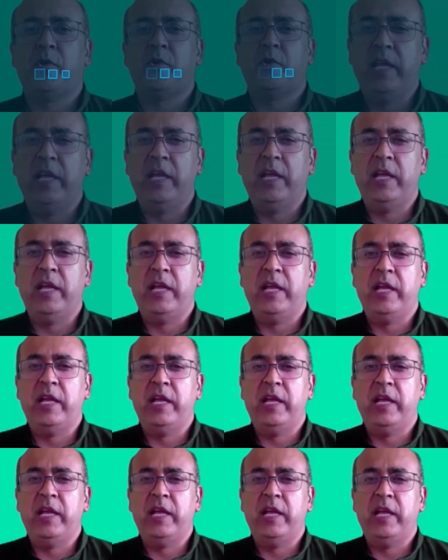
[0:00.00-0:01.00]
even a
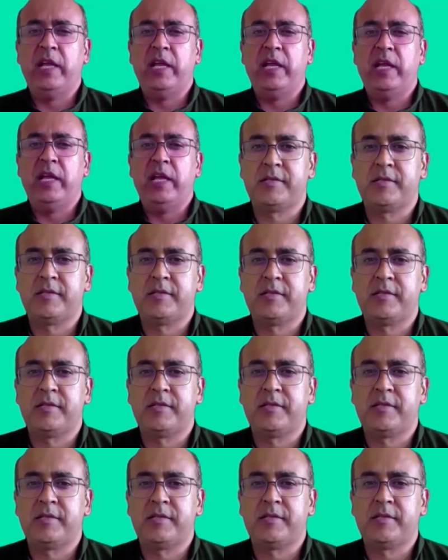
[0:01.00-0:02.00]
small loss,
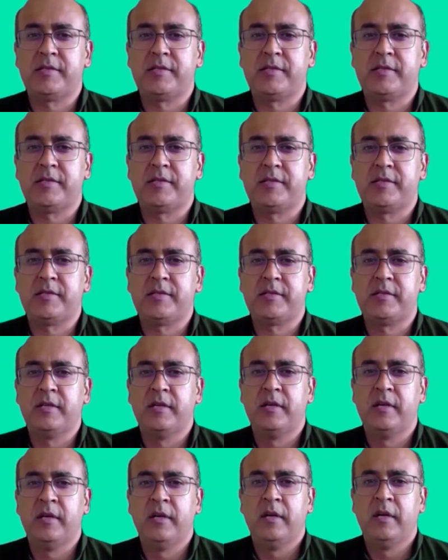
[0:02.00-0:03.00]
and they're not
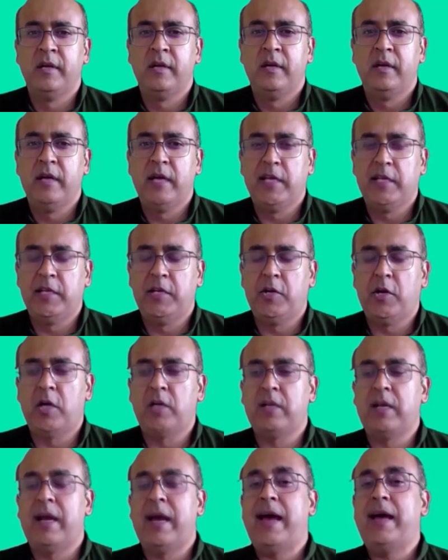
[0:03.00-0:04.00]
as excited
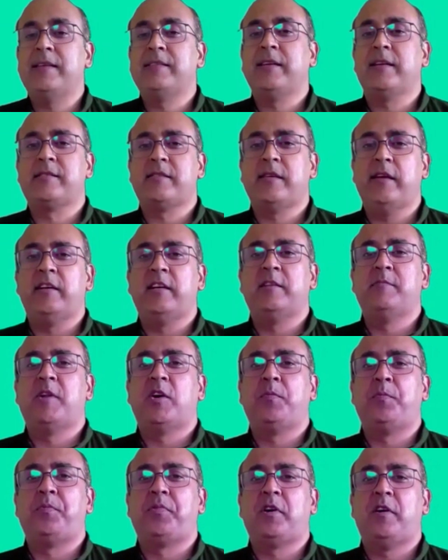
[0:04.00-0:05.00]
about profits
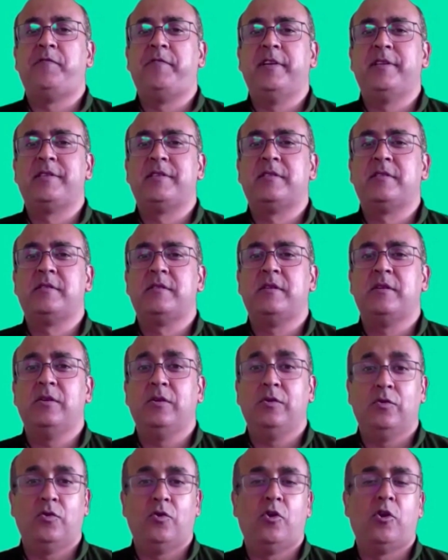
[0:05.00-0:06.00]
or pleasure
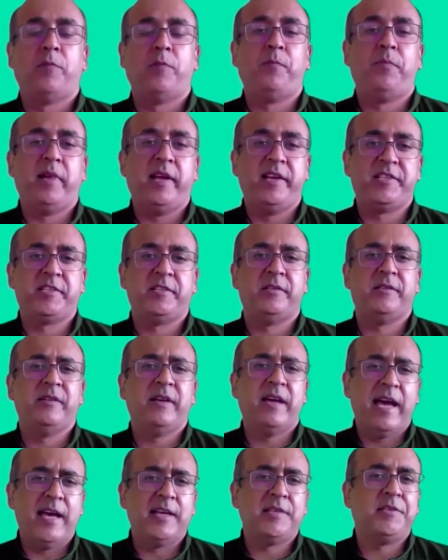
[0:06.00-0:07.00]
as they should
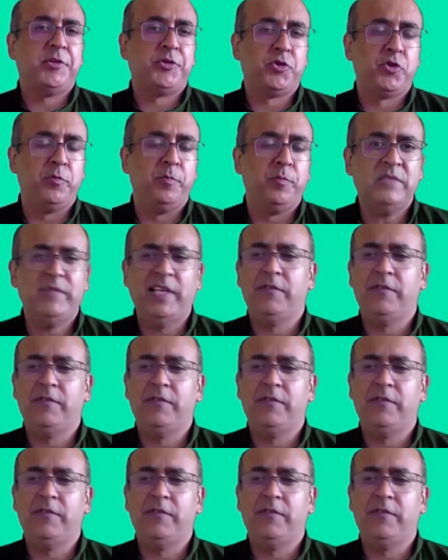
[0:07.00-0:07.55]
be.